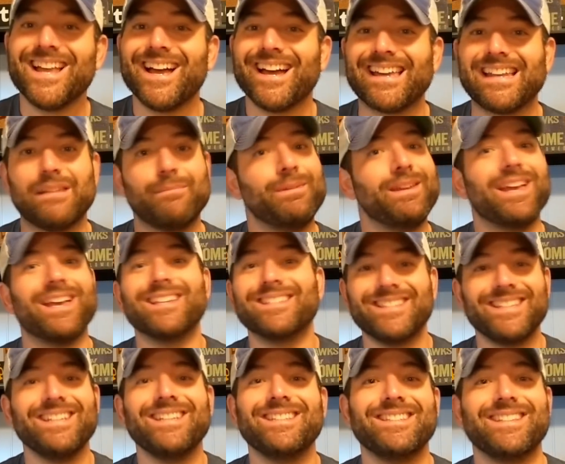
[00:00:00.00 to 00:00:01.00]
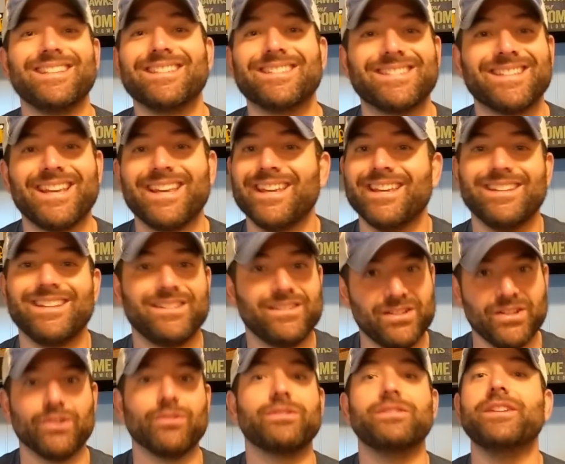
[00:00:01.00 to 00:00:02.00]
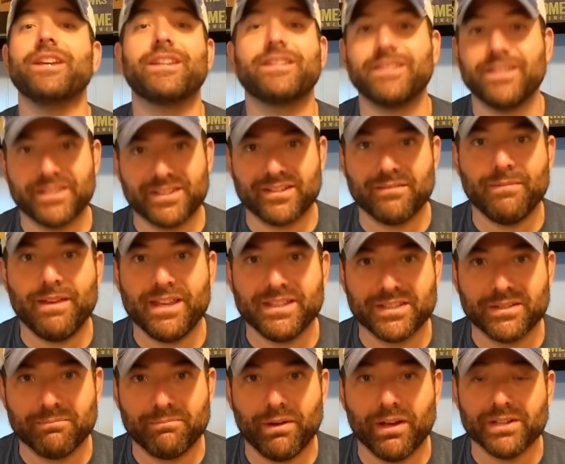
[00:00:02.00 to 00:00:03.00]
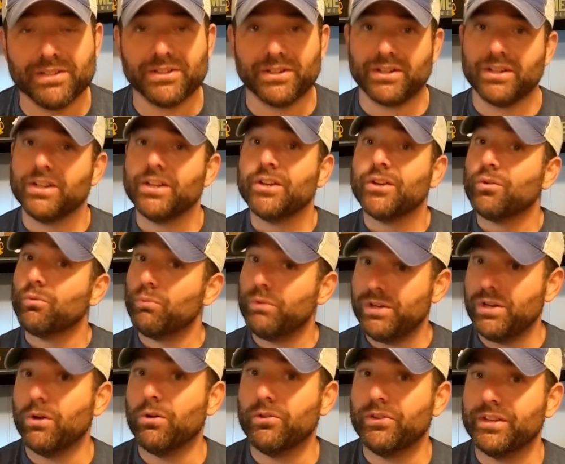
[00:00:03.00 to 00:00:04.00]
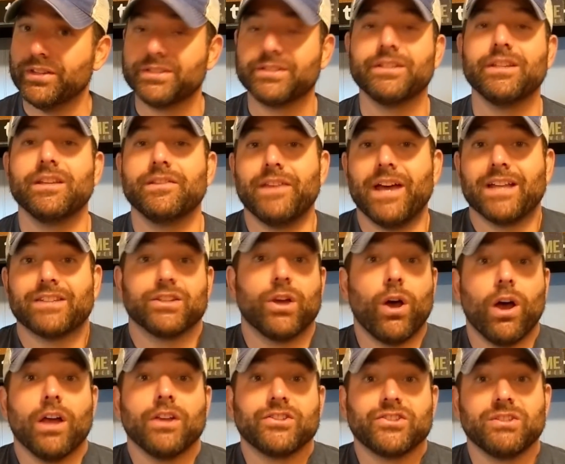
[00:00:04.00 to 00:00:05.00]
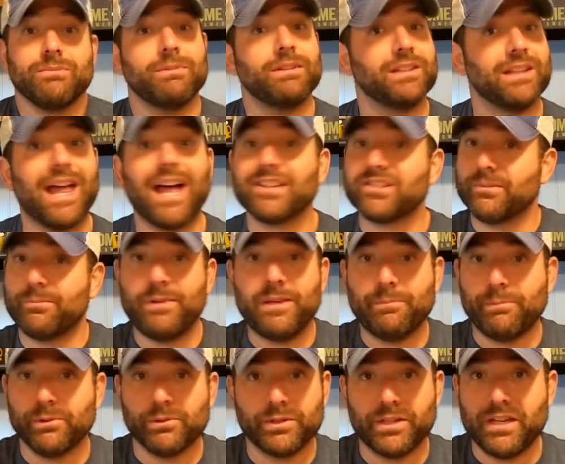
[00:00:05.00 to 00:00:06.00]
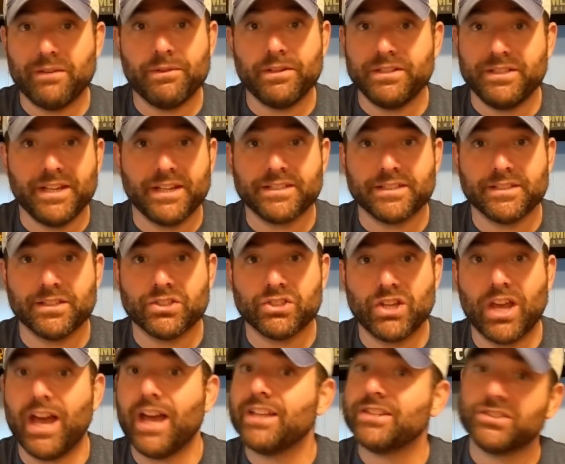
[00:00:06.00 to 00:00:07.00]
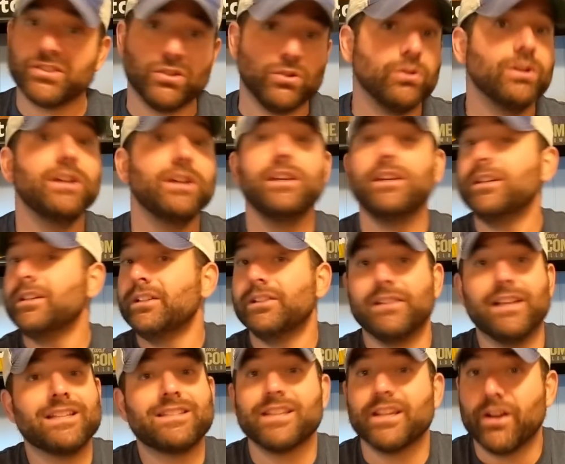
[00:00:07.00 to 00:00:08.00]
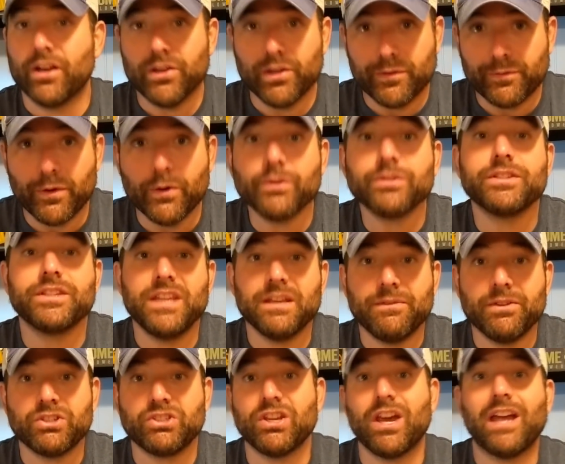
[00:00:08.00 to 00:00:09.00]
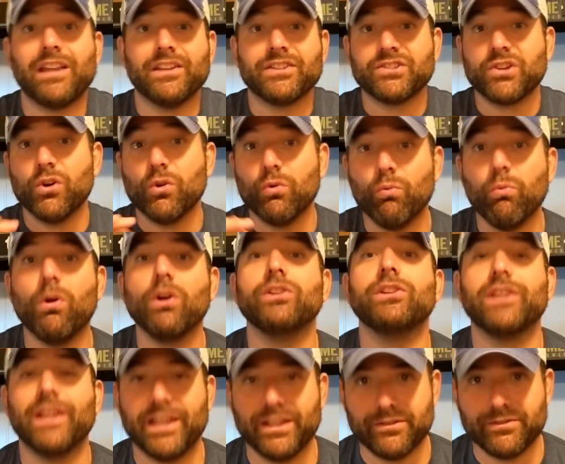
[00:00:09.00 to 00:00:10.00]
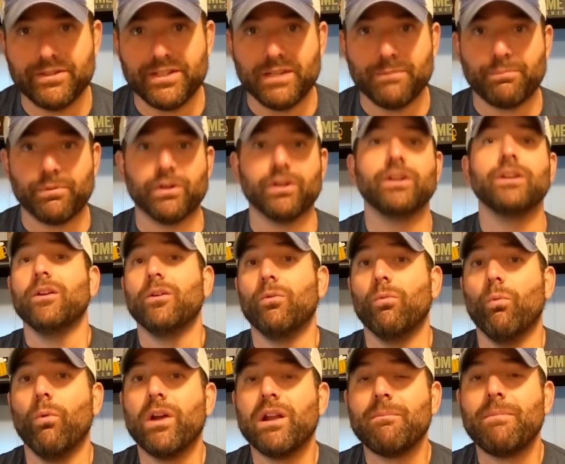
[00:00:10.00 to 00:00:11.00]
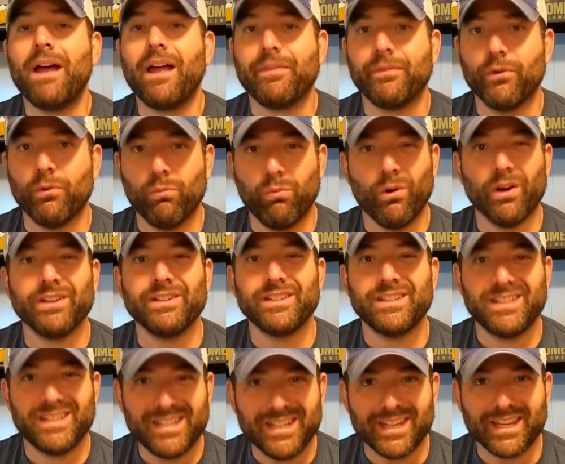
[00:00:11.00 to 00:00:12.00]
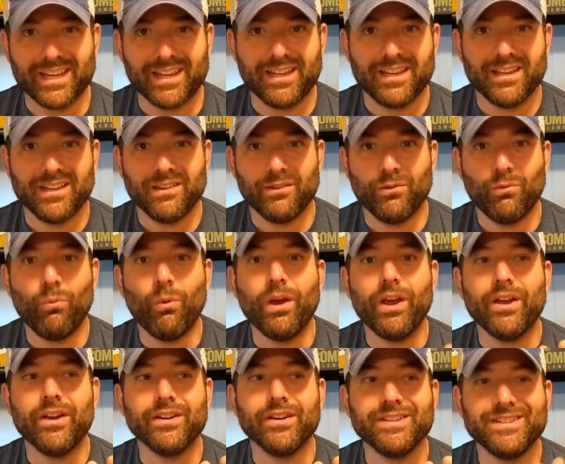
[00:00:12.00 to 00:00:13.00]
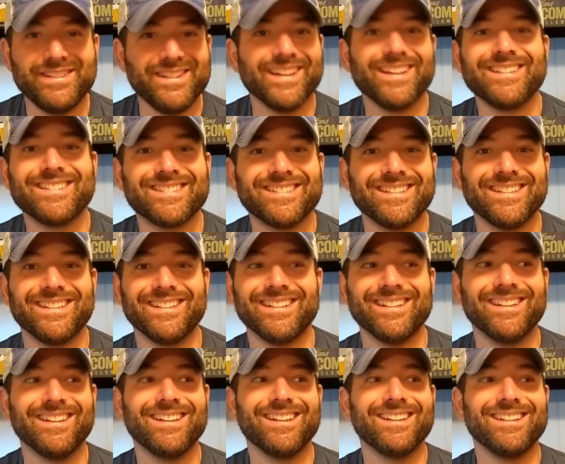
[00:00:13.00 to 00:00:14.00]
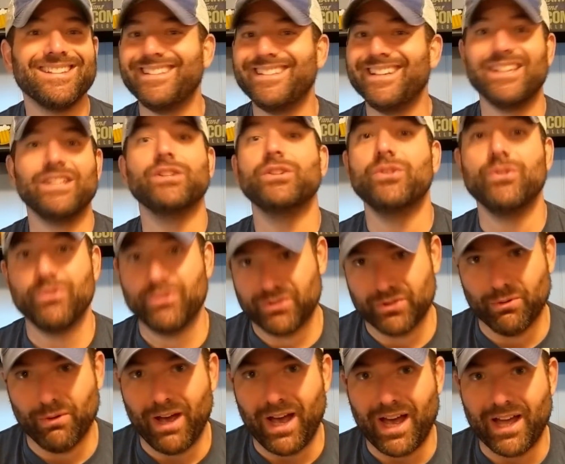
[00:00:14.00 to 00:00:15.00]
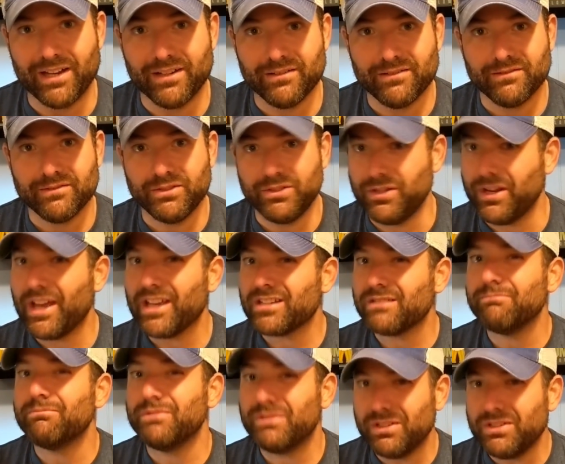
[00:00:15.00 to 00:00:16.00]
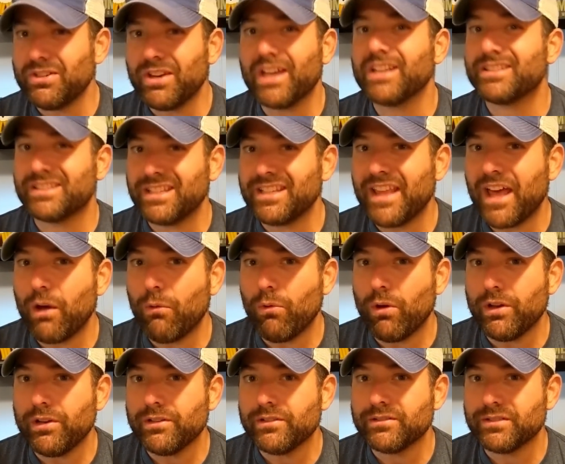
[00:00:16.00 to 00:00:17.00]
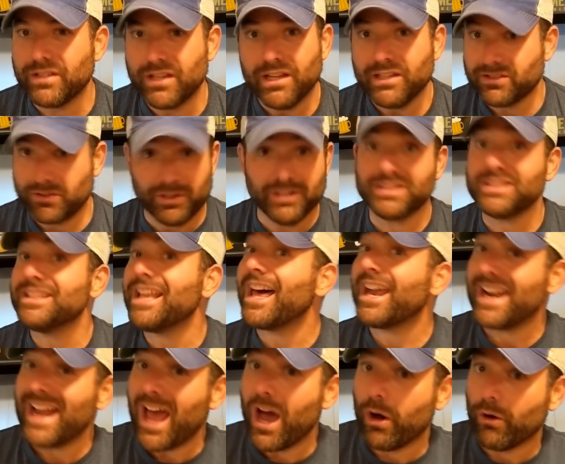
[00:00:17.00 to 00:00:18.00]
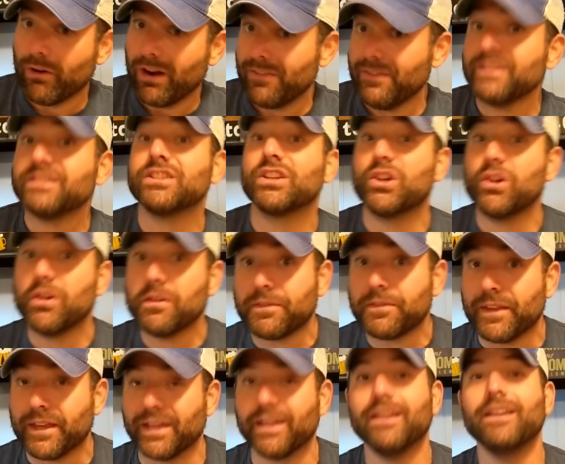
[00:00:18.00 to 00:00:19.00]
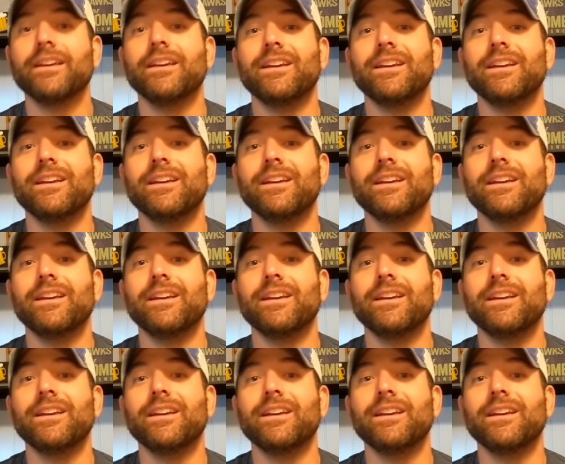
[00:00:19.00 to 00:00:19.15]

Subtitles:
not going to be as easy as saying, Dixon's an amazing punter. We know this. That's awesome, and lots of people are giving Dixon the shine, so let's let other folks give the shine. Let's go one layer deeper. What about the one kick where Dixon didn't do so hot? Did you guys see that one? So this is not an out, right? This is a good thing.